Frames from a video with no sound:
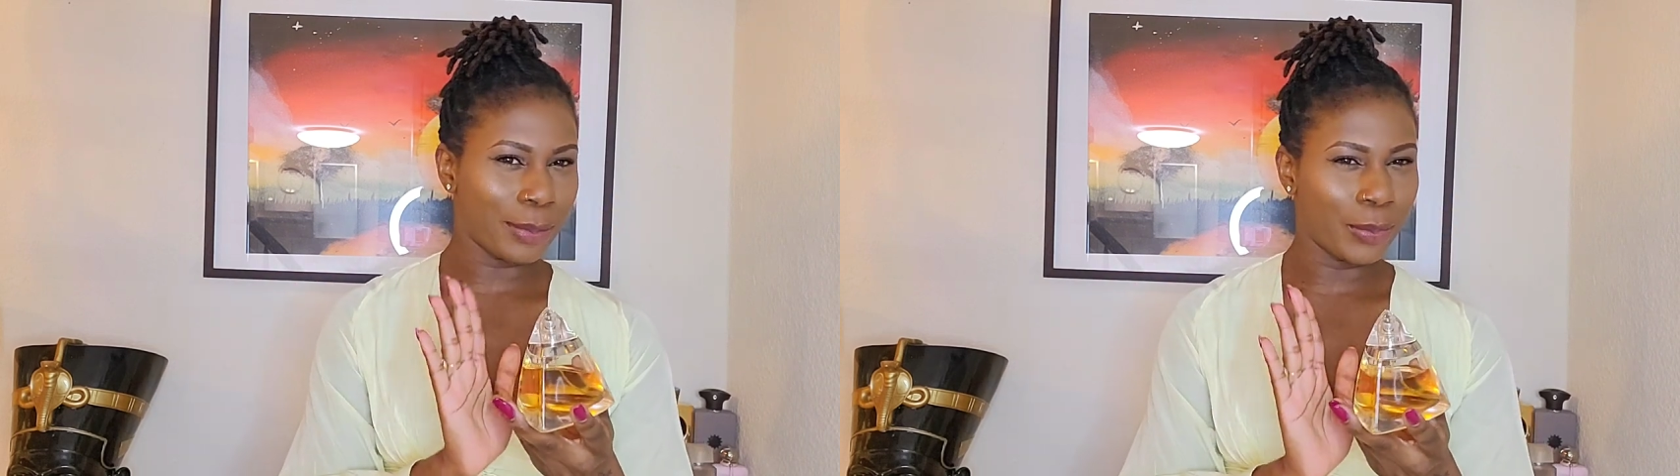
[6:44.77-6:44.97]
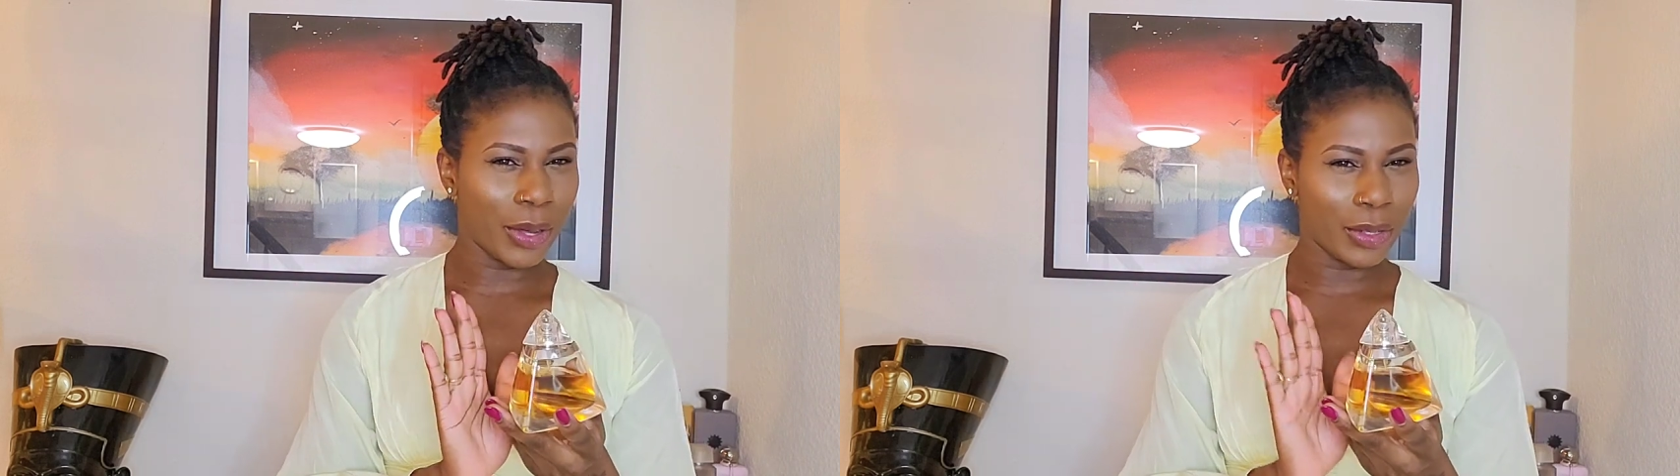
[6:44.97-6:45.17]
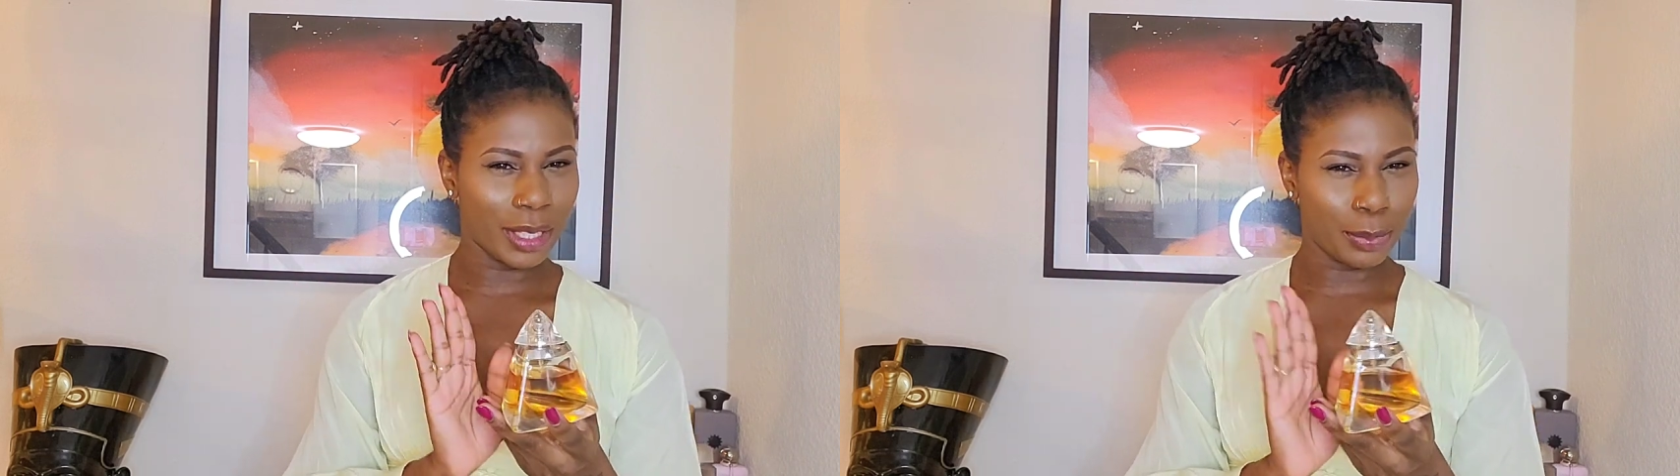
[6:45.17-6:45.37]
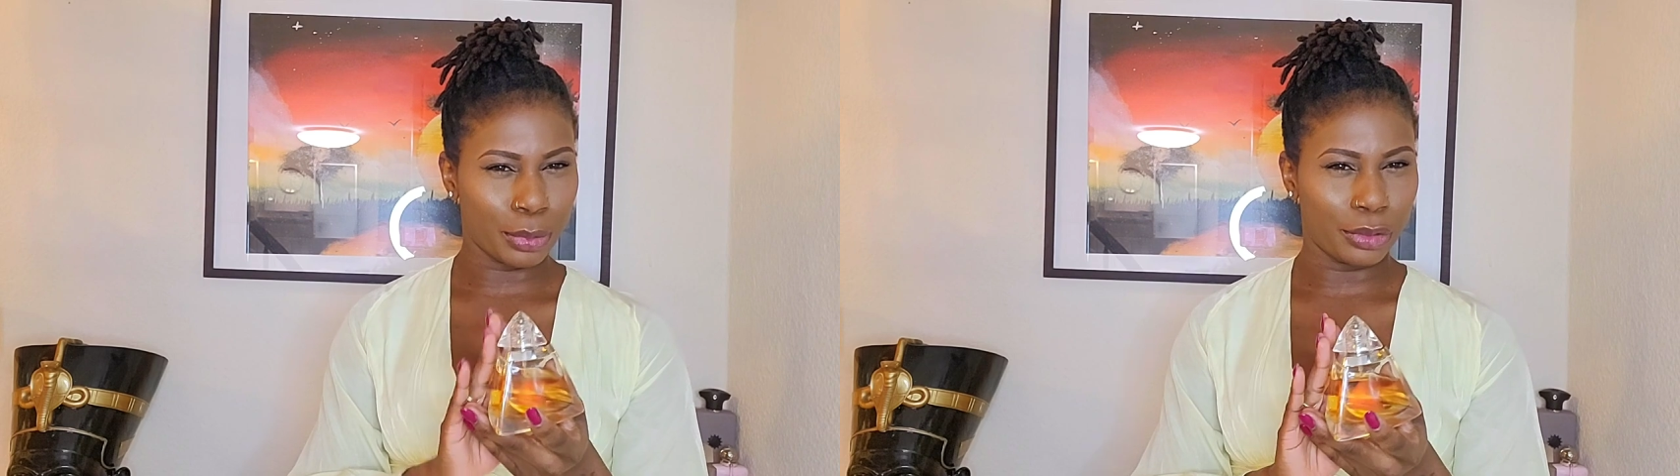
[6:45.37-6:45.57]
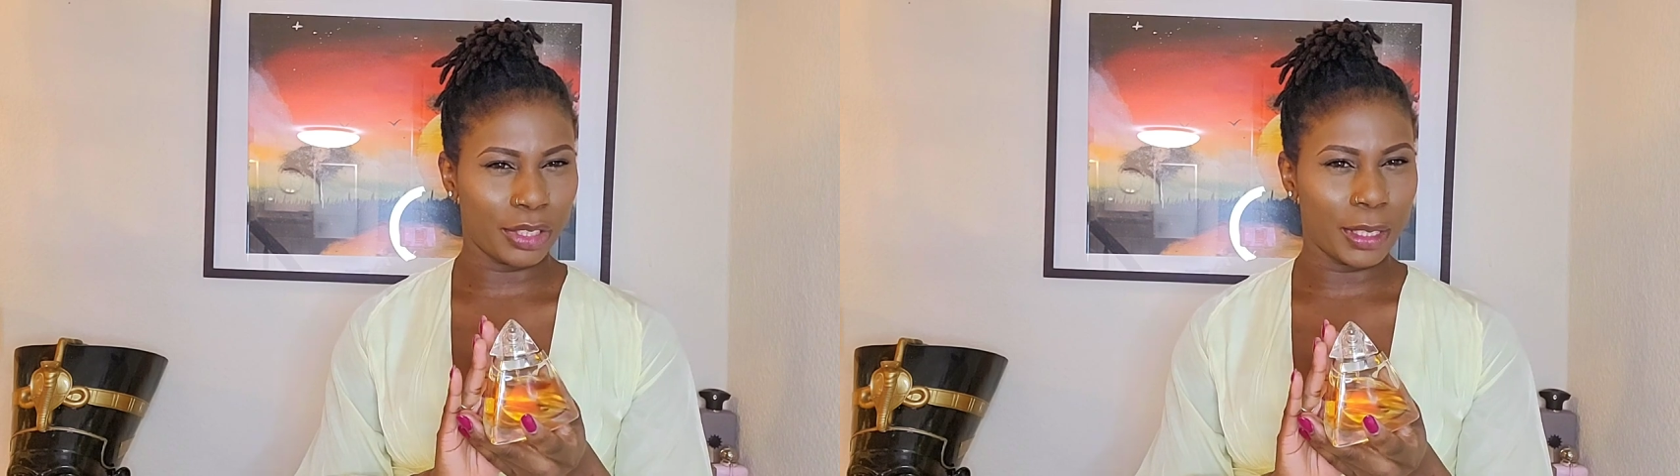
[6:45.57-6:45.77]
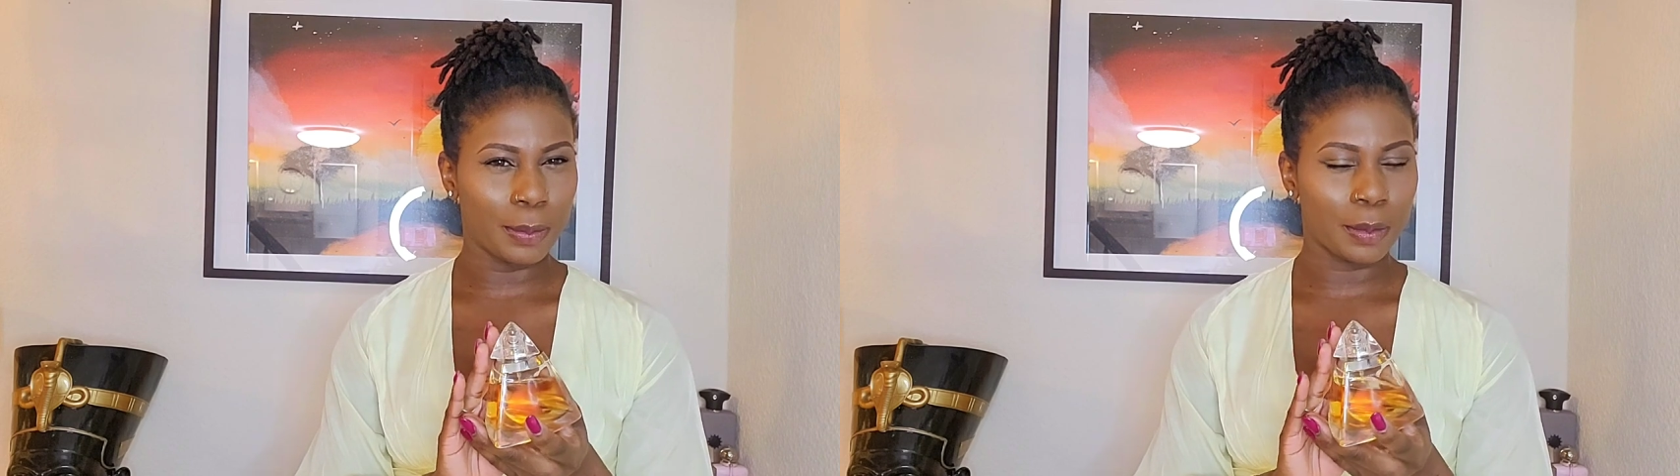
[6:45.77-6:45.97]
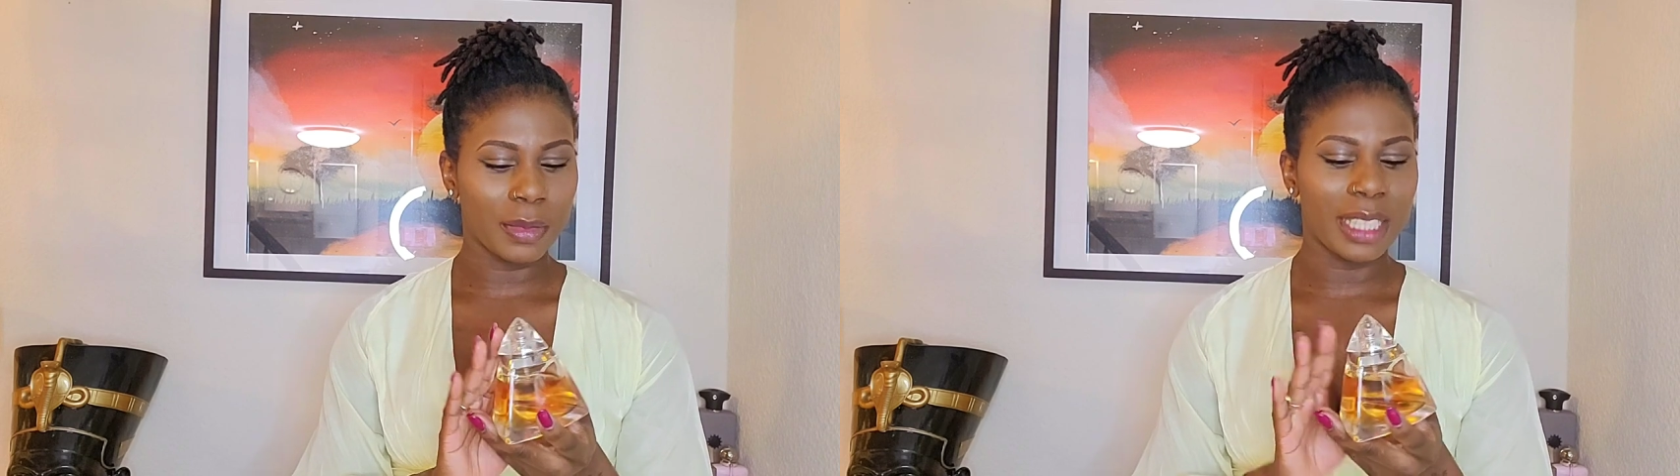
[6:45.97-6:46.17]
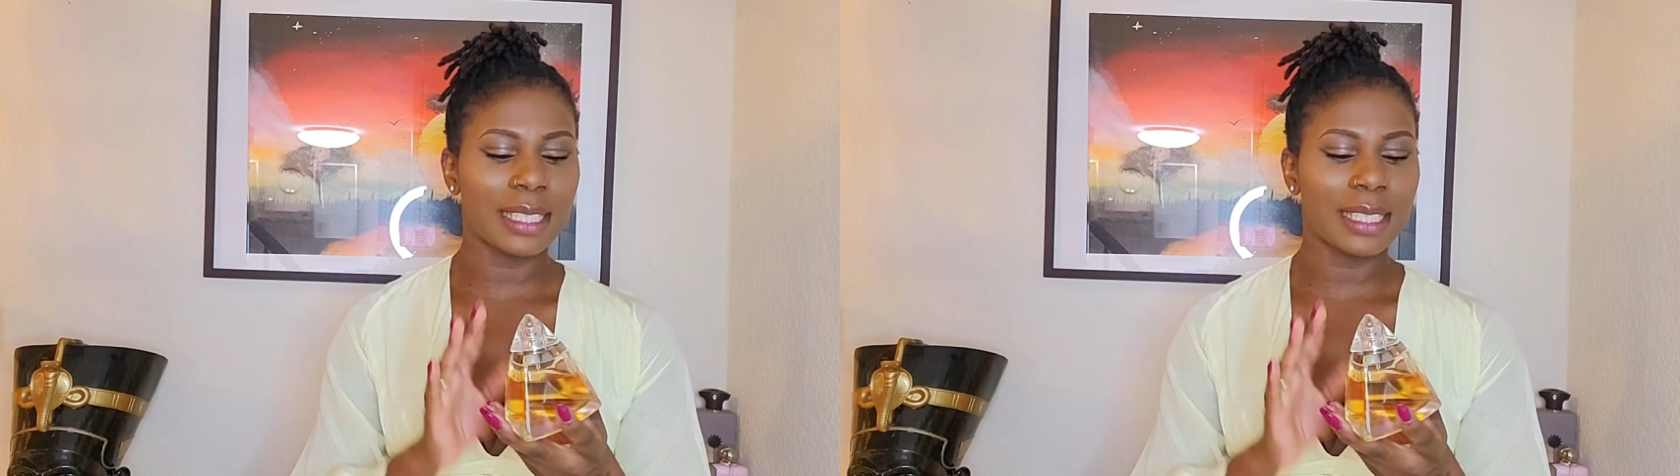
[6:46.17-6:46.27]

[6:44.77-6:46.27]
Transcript: about this perfume